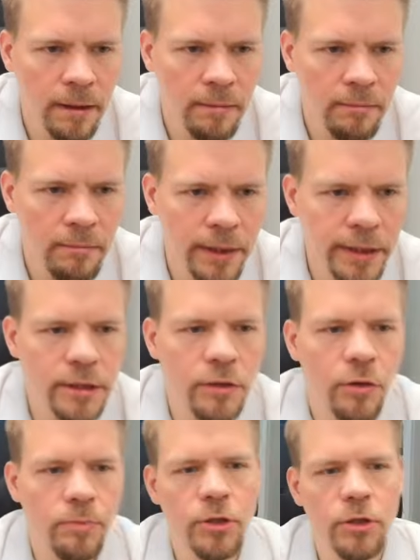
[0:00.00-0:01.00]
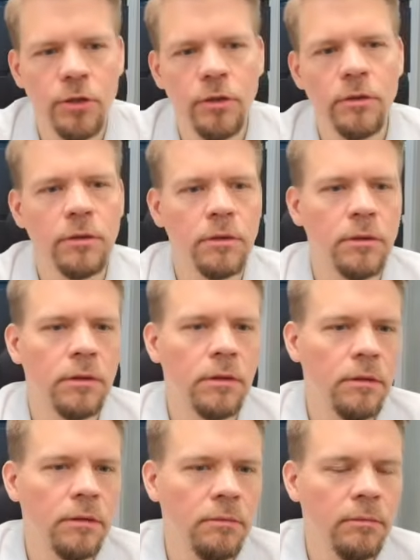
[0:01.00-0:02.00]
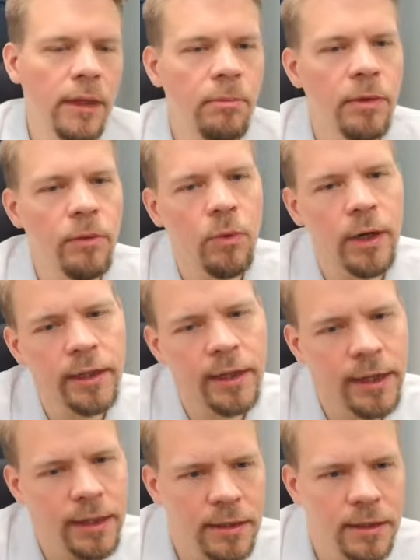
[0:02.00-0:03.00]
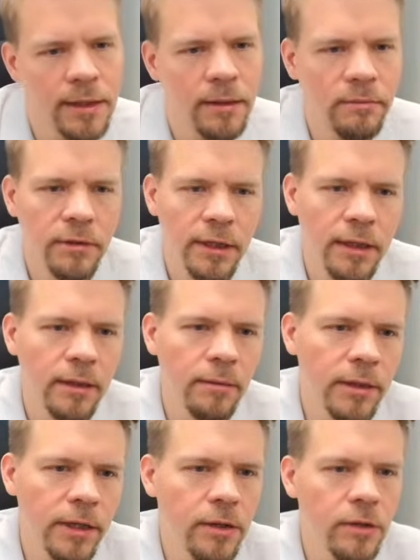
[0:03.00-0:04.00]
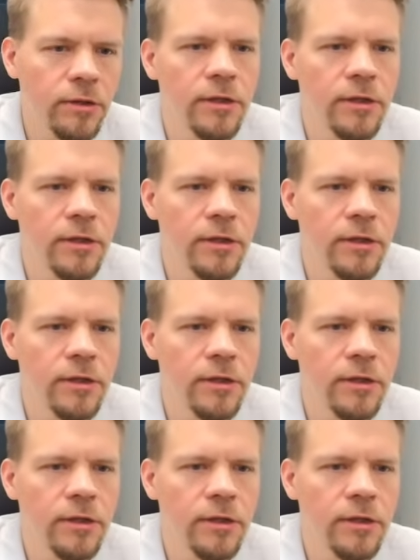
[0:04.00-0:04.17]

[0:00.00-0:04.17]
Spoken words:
best option. Maybe white has something because